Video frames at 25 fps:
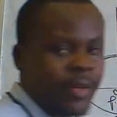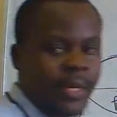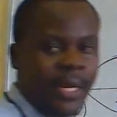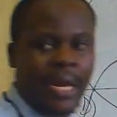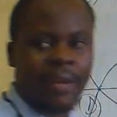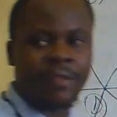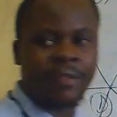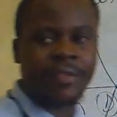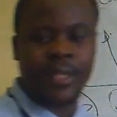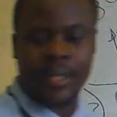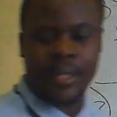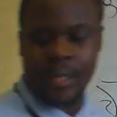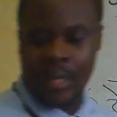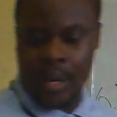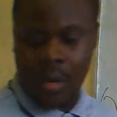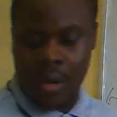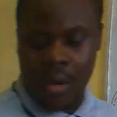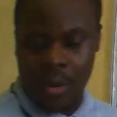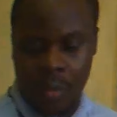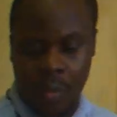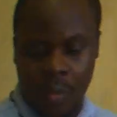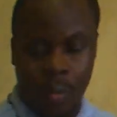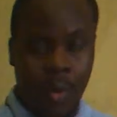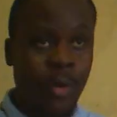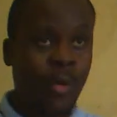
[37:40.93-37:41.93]
graphs
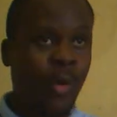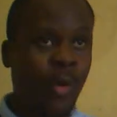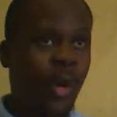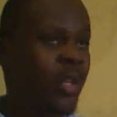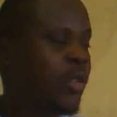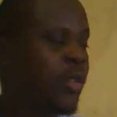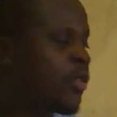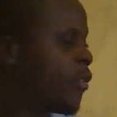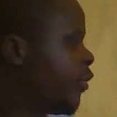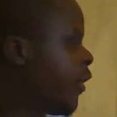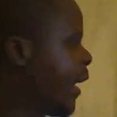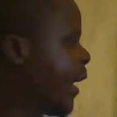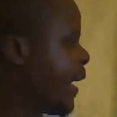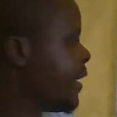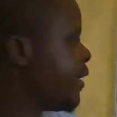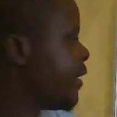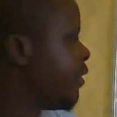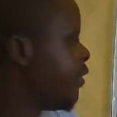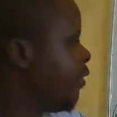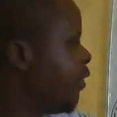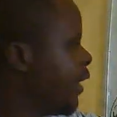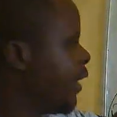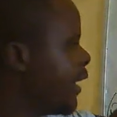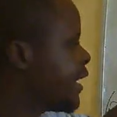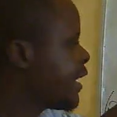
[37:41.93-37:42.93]
when we want to find
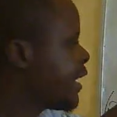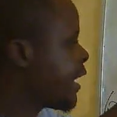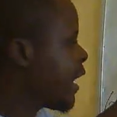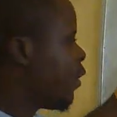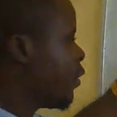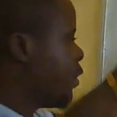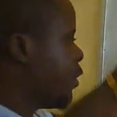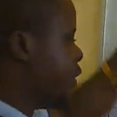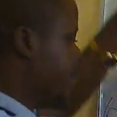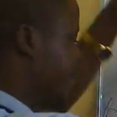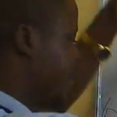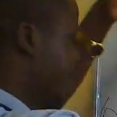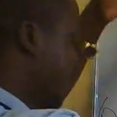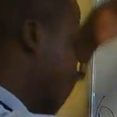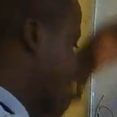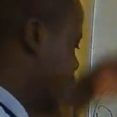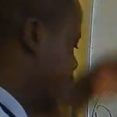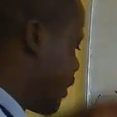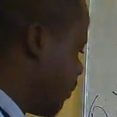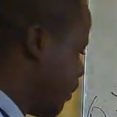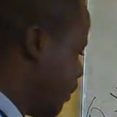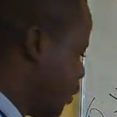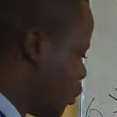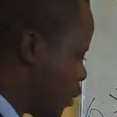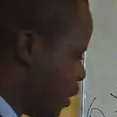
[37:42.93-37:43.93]
vertical distance
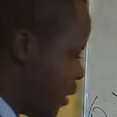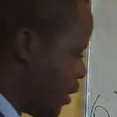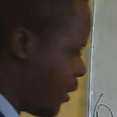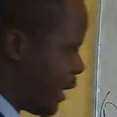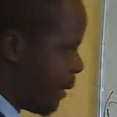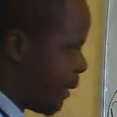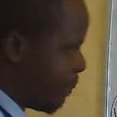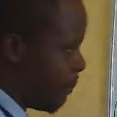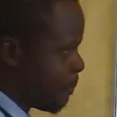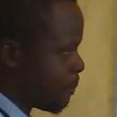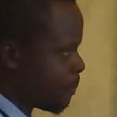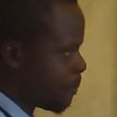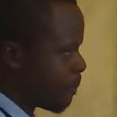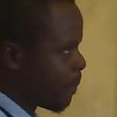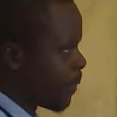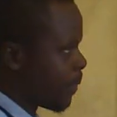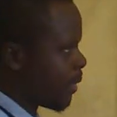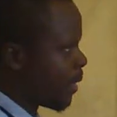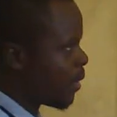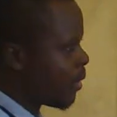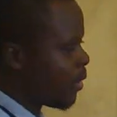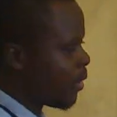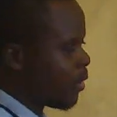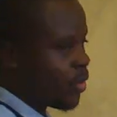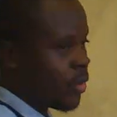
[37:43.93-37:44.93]
between them.
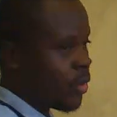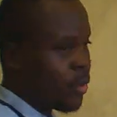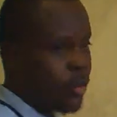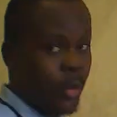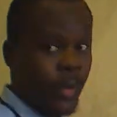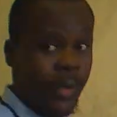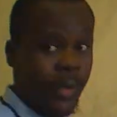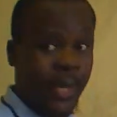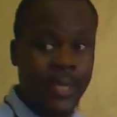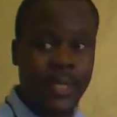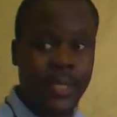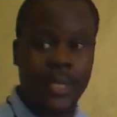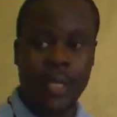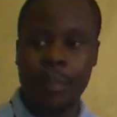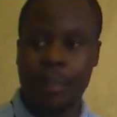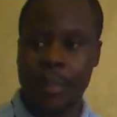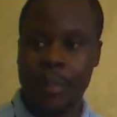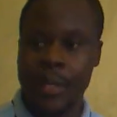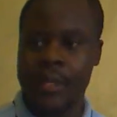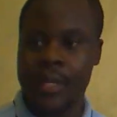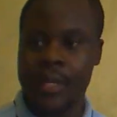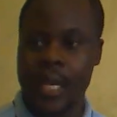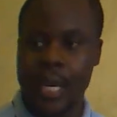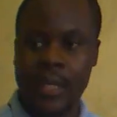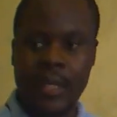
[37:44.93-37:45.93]
So let's
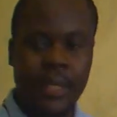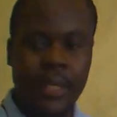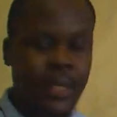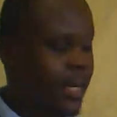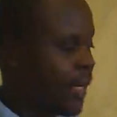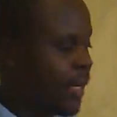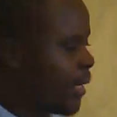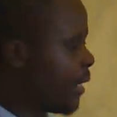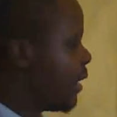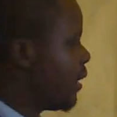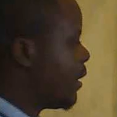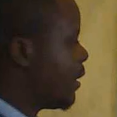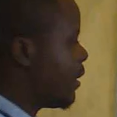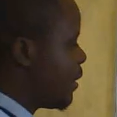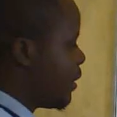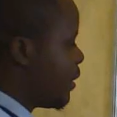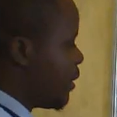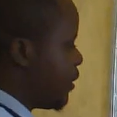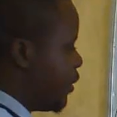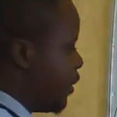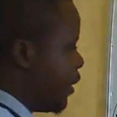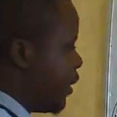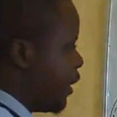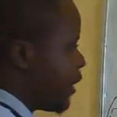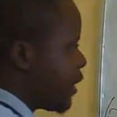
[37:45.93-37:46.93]
repeat that.
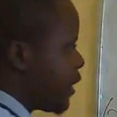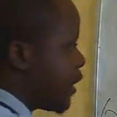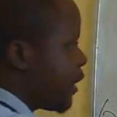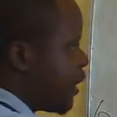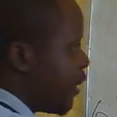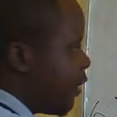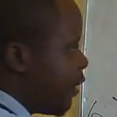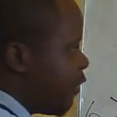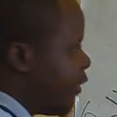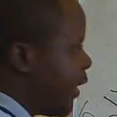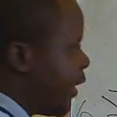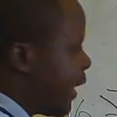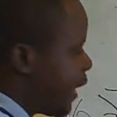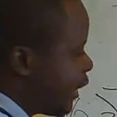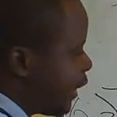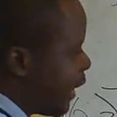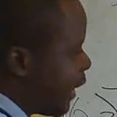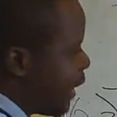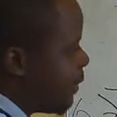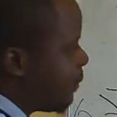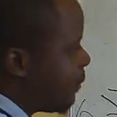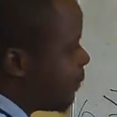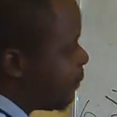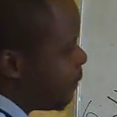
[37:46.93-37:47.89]
This is the reflection,